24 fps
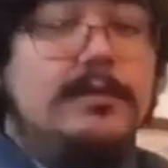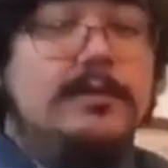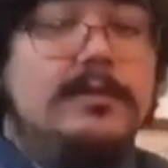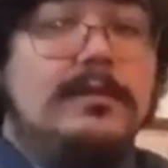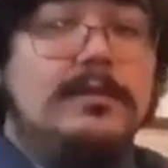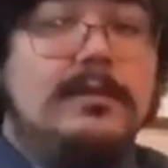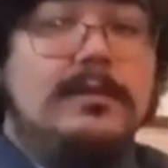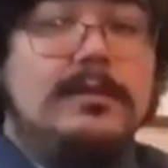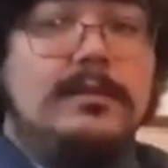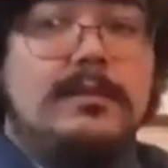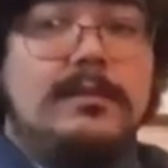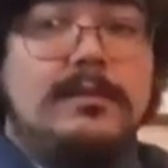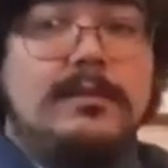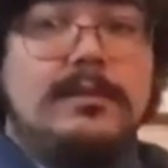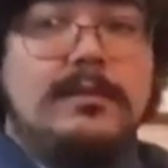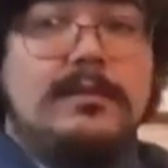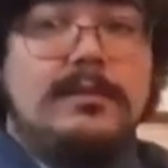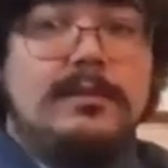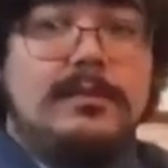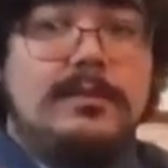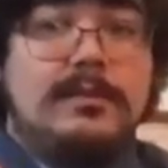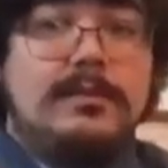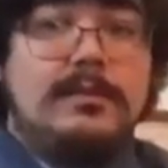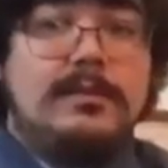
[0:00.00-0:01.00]

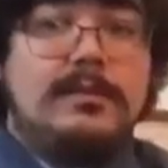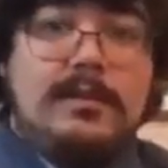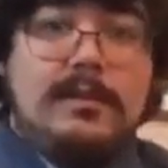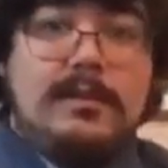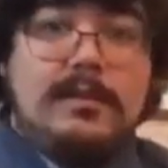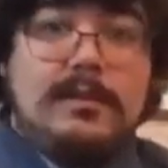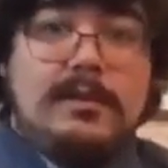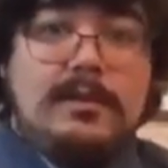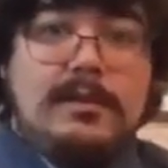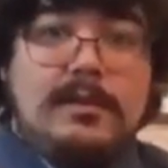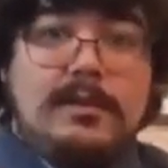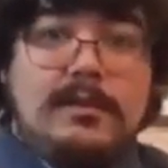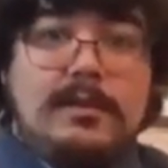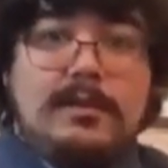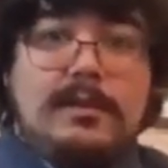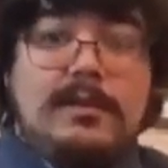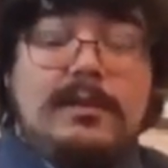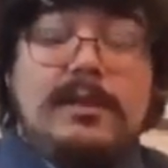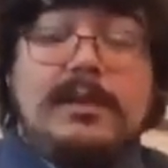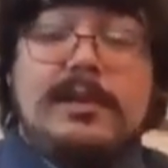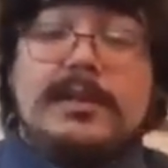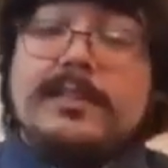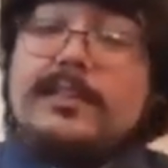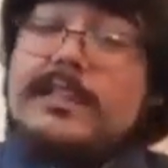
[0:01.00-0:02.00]

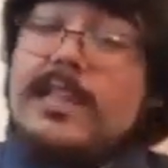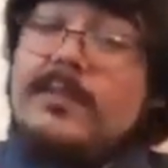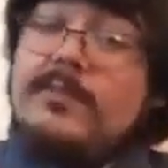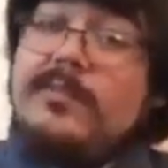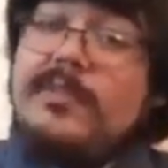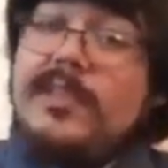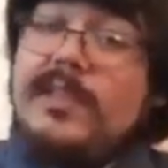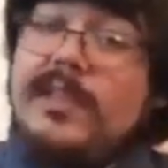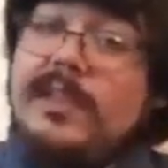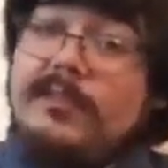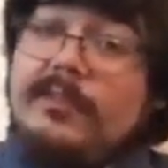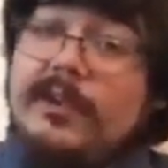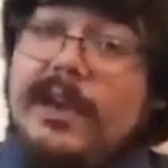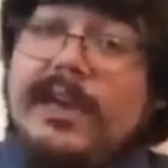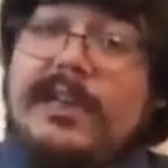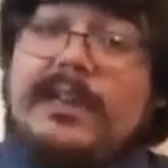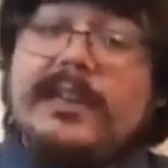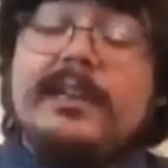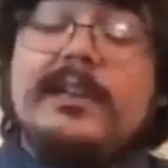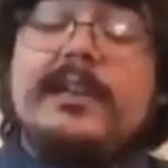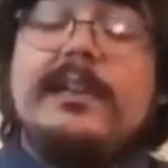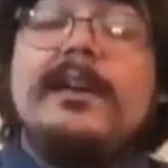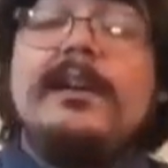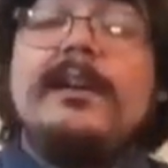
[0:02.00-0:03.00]
Same thing, right?
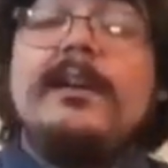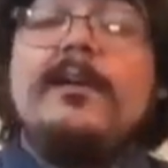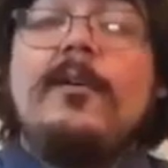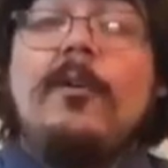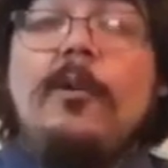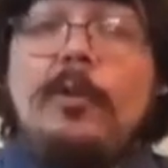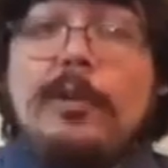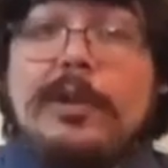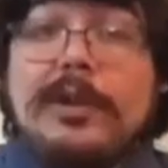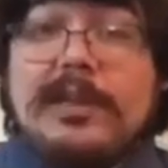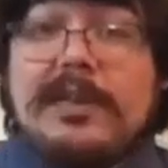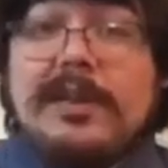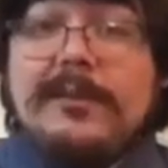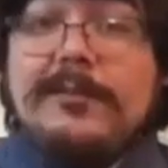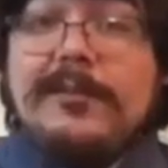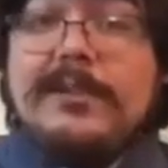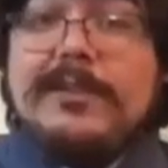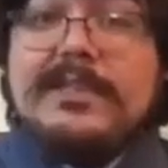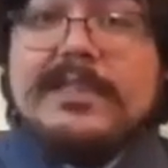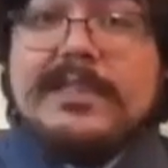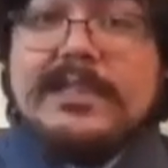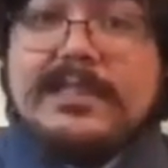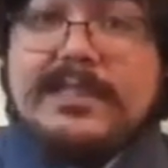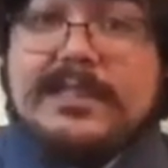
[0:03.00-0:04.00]
The only difference
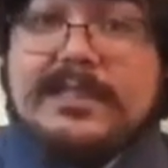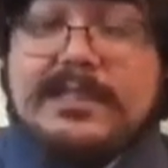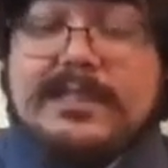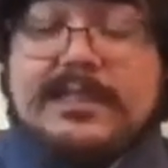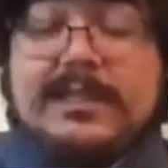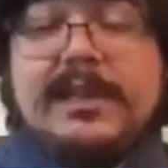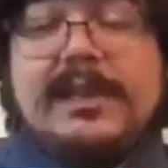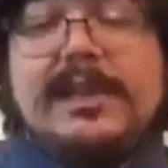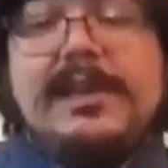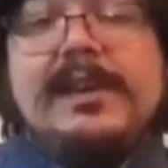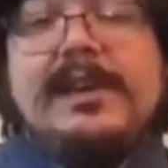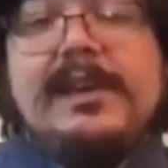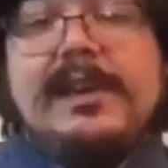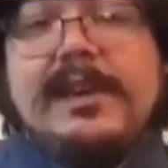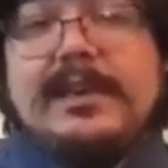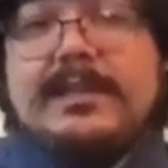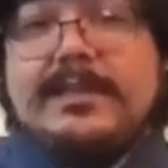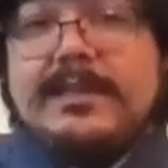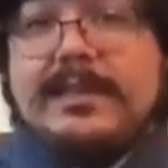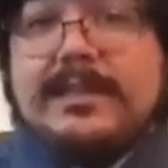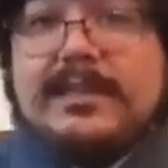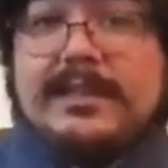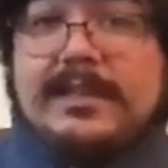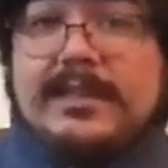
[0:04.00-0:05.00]
is
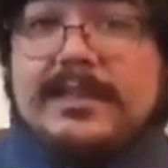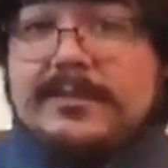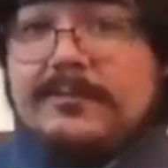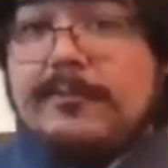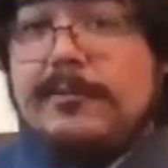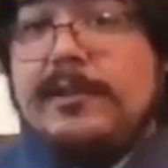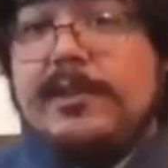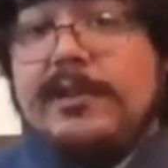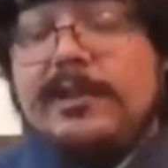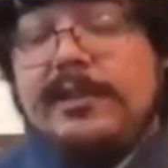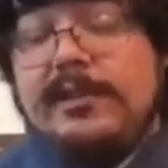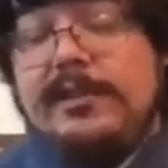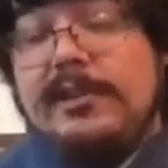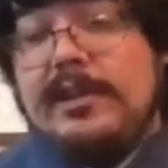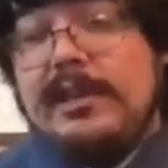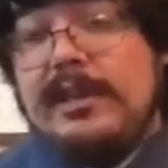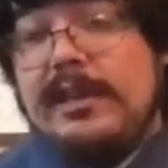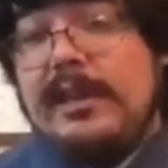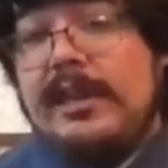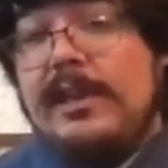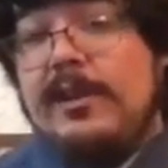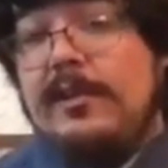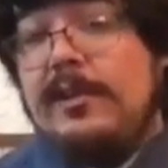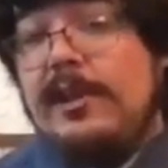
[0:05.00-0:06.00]
that this one you can
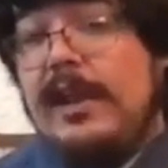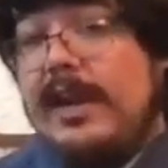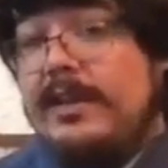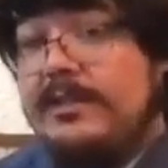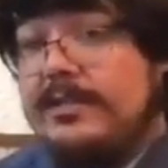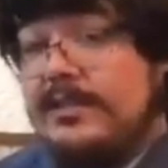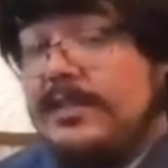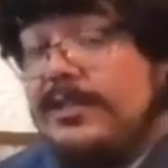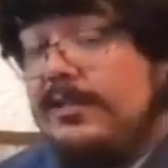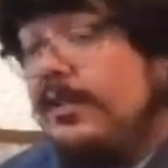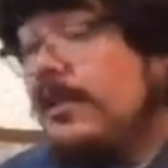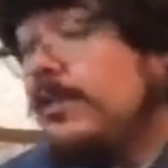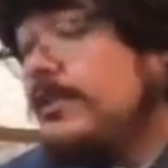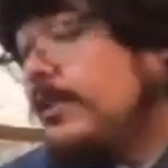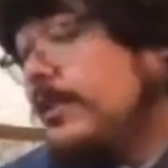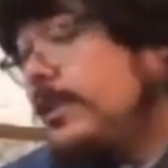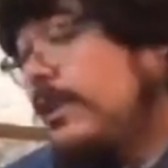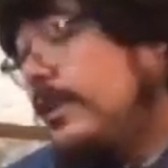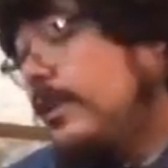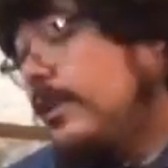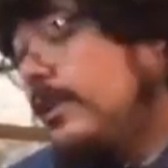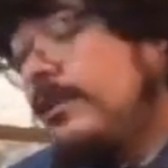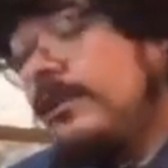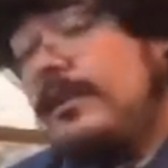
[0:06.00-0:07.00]
hear and has the strings on it.
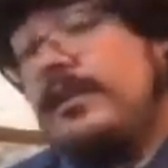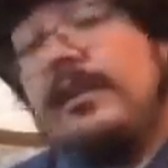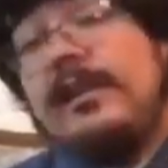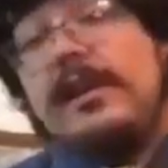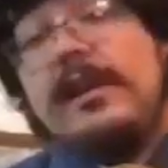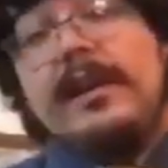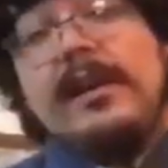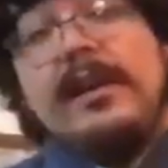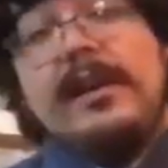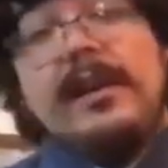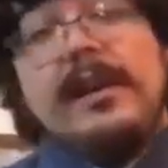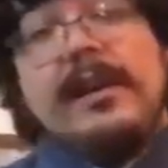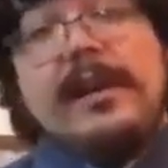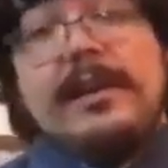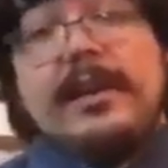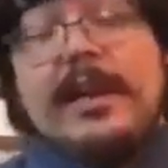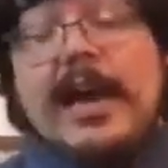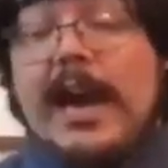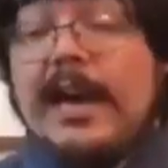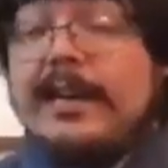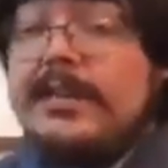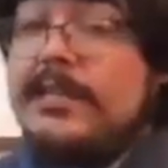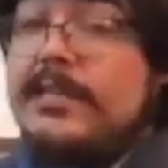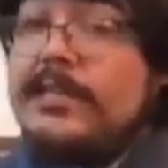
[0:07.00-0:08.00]
Now I
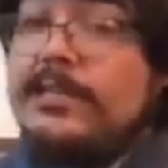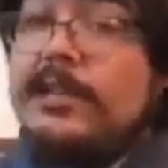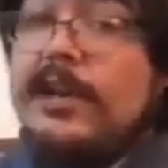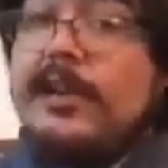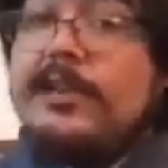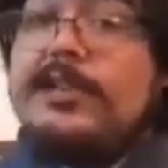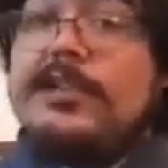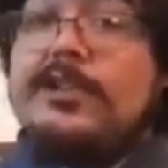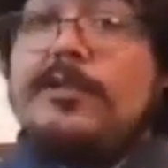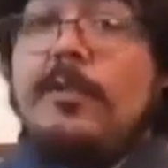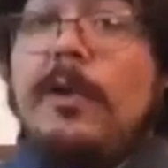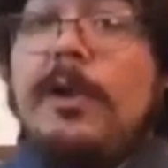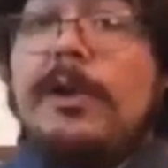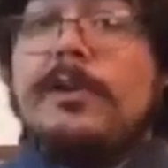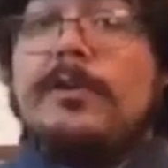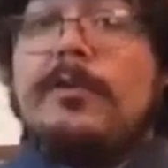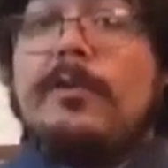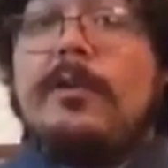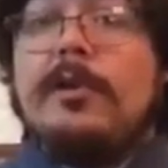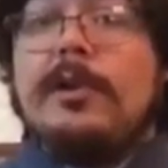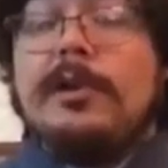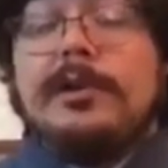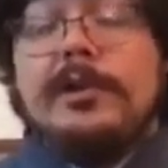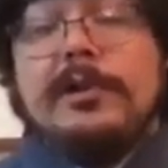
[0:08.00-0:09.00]
just taught you one
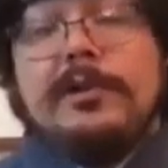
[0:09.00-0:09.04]
chord,